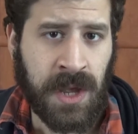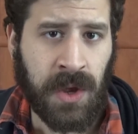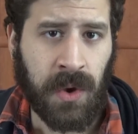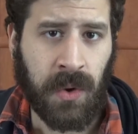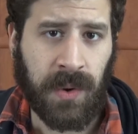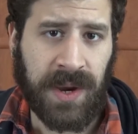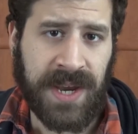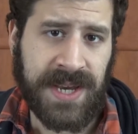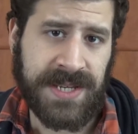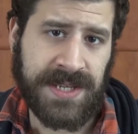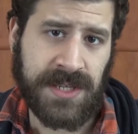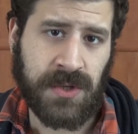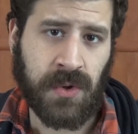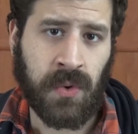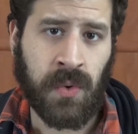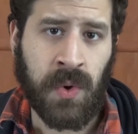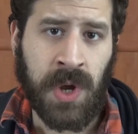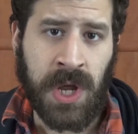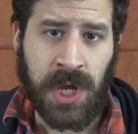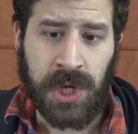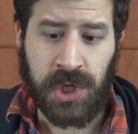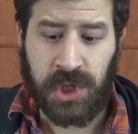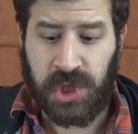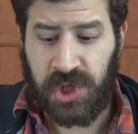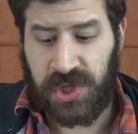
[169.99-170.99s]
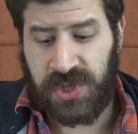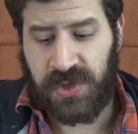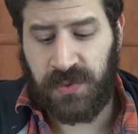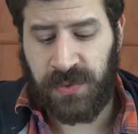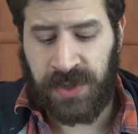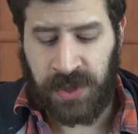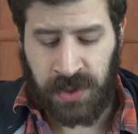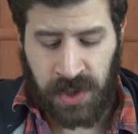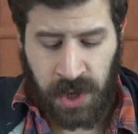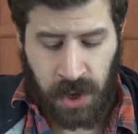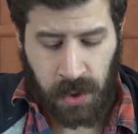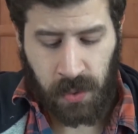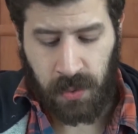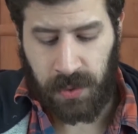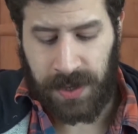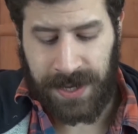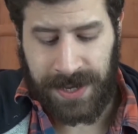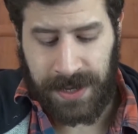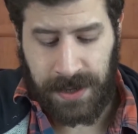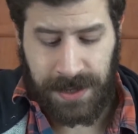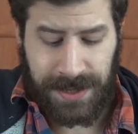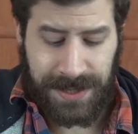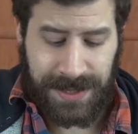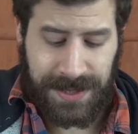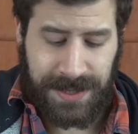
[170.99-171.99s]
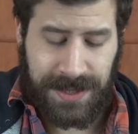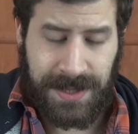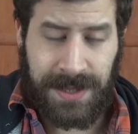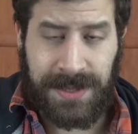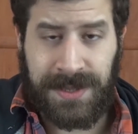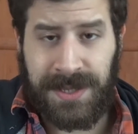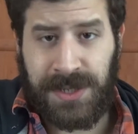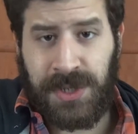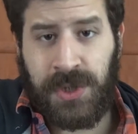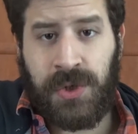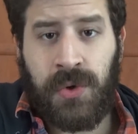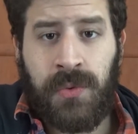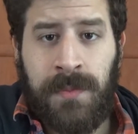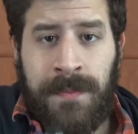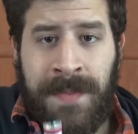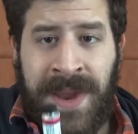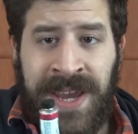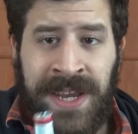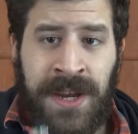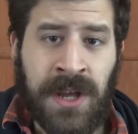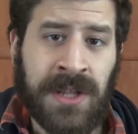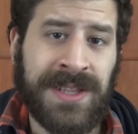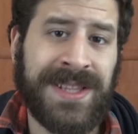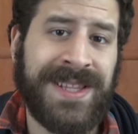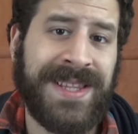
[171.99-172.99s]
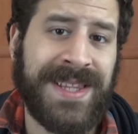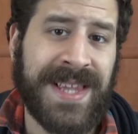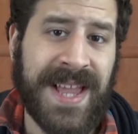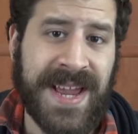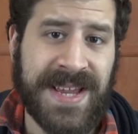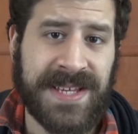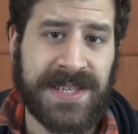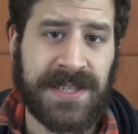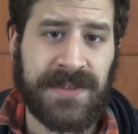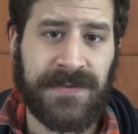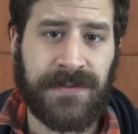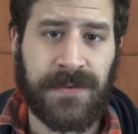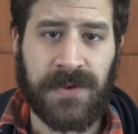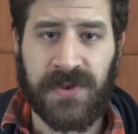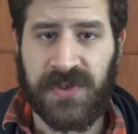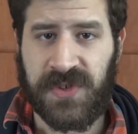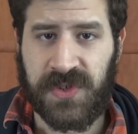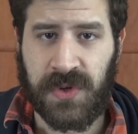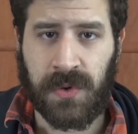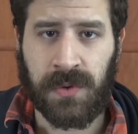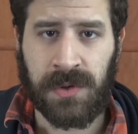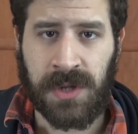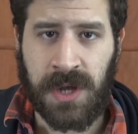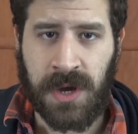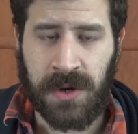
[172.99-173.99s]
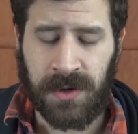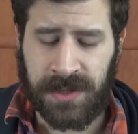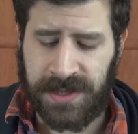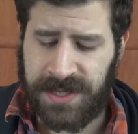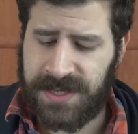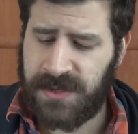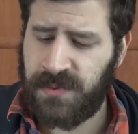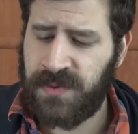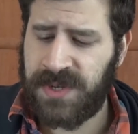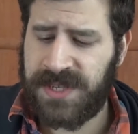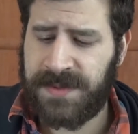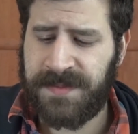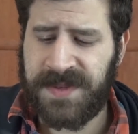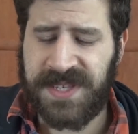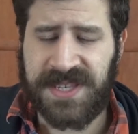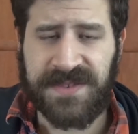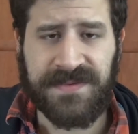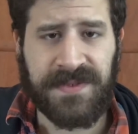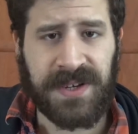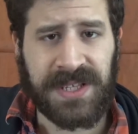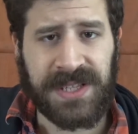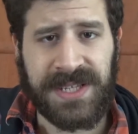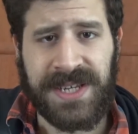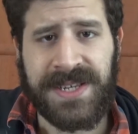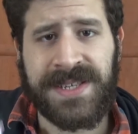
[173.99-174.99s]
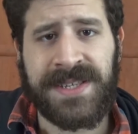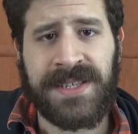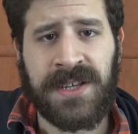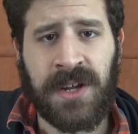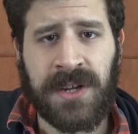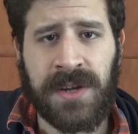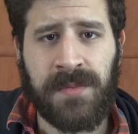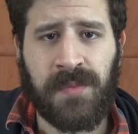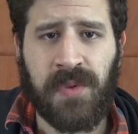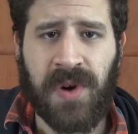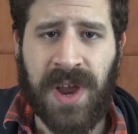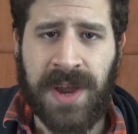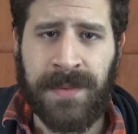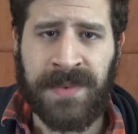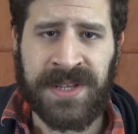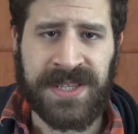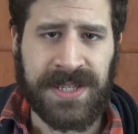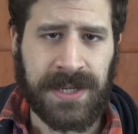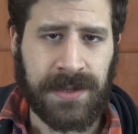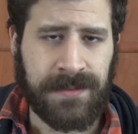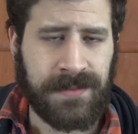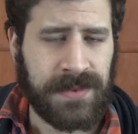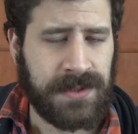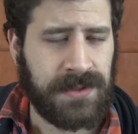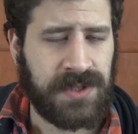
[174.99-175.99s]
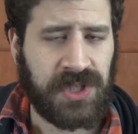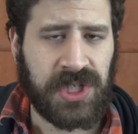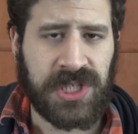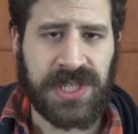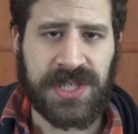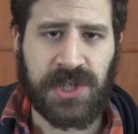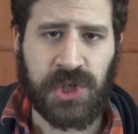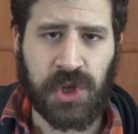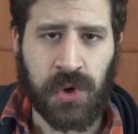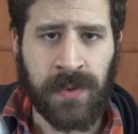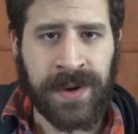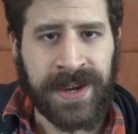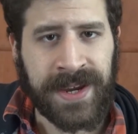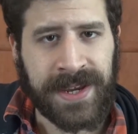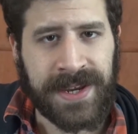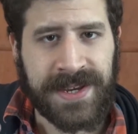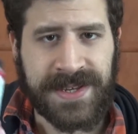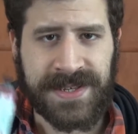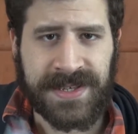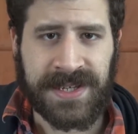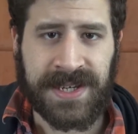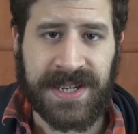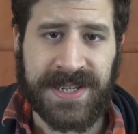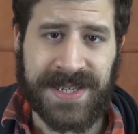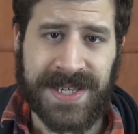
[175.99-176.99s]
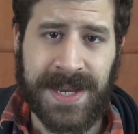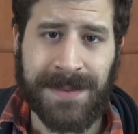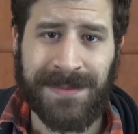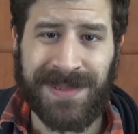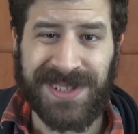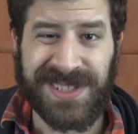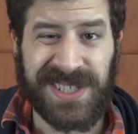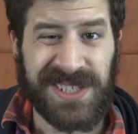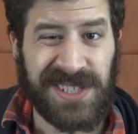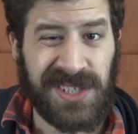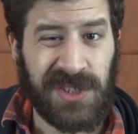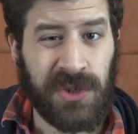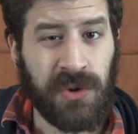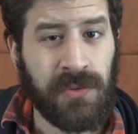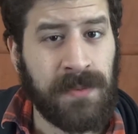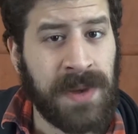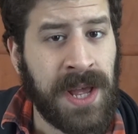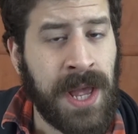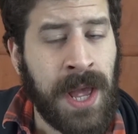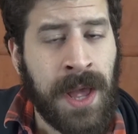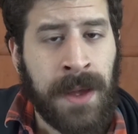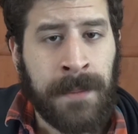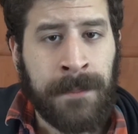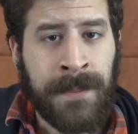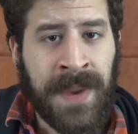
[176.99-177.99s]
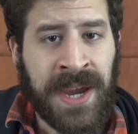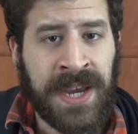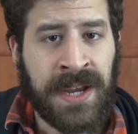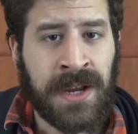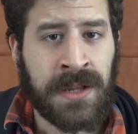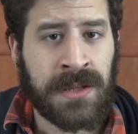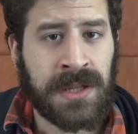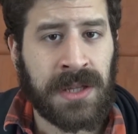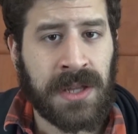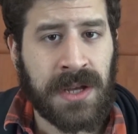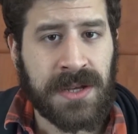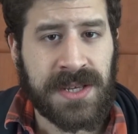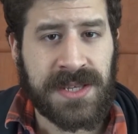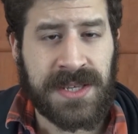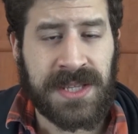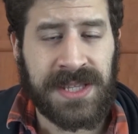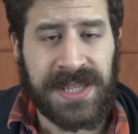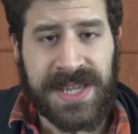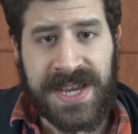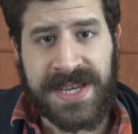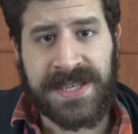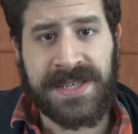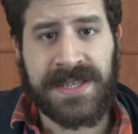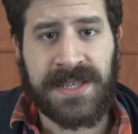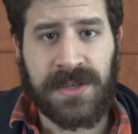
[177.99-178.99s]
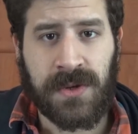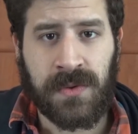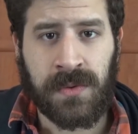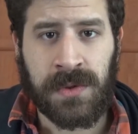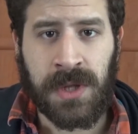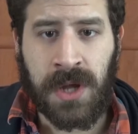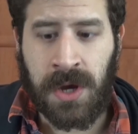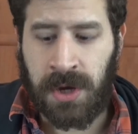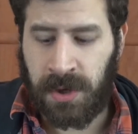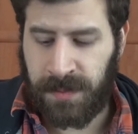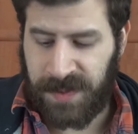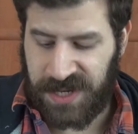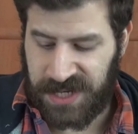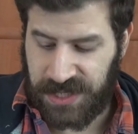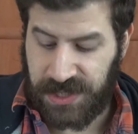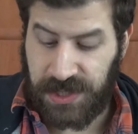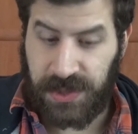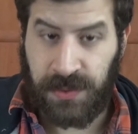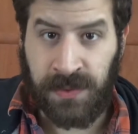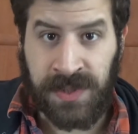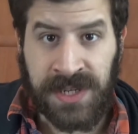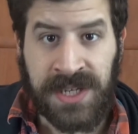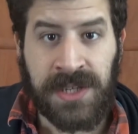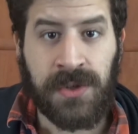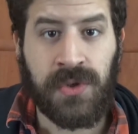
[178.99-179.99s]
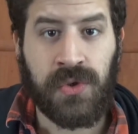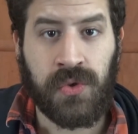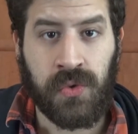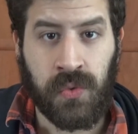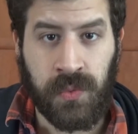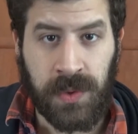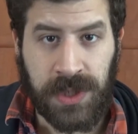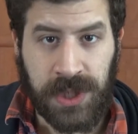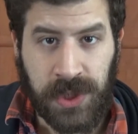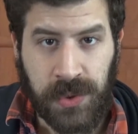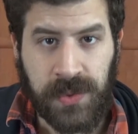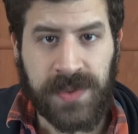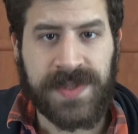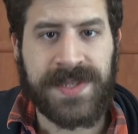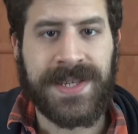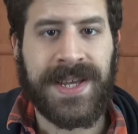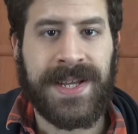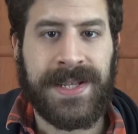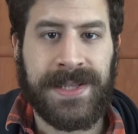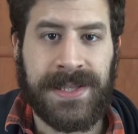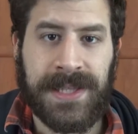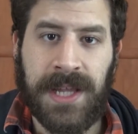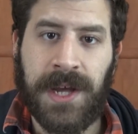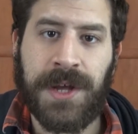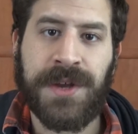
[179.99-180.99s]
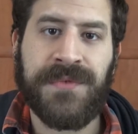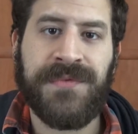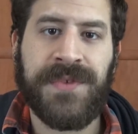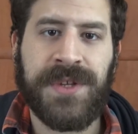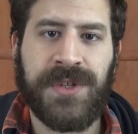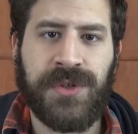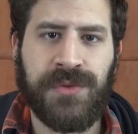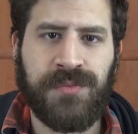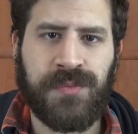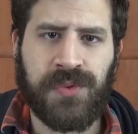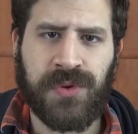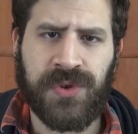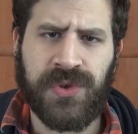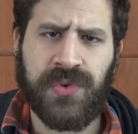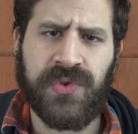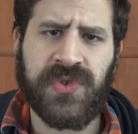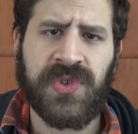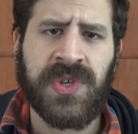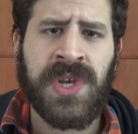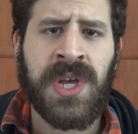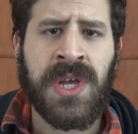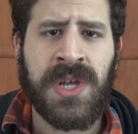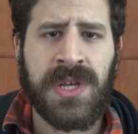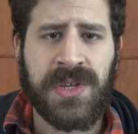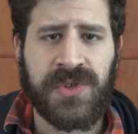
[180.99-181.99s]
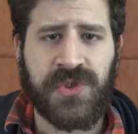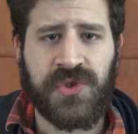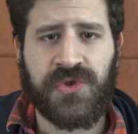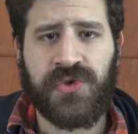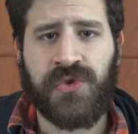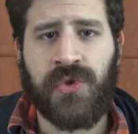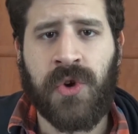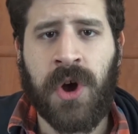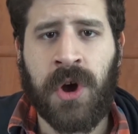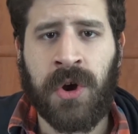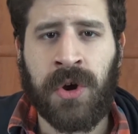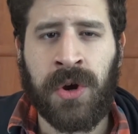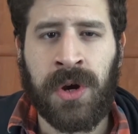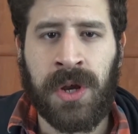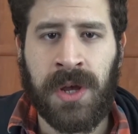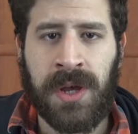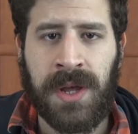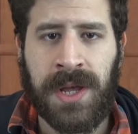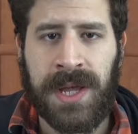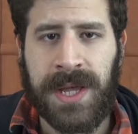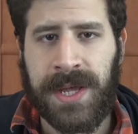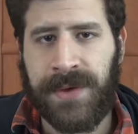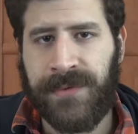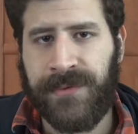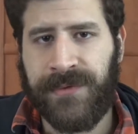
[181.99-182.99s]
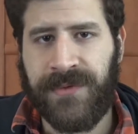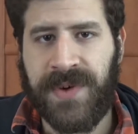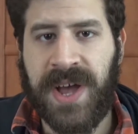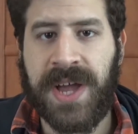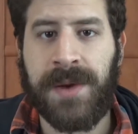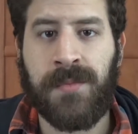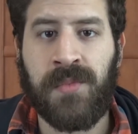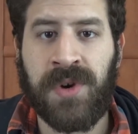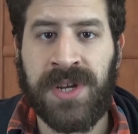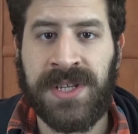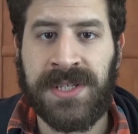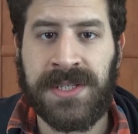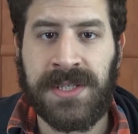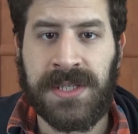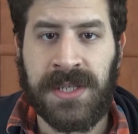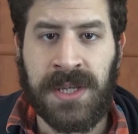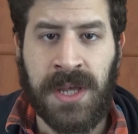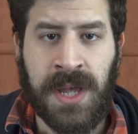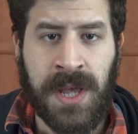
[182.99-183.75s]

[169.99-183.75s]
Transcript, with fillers: Okay, so just so you know, uh, the tube may not last for so long. This one specifically is not a Primatek, just showing it as an example. The tube may not last, last so long because you need to use a lot of it to produce strong, uh, vibrant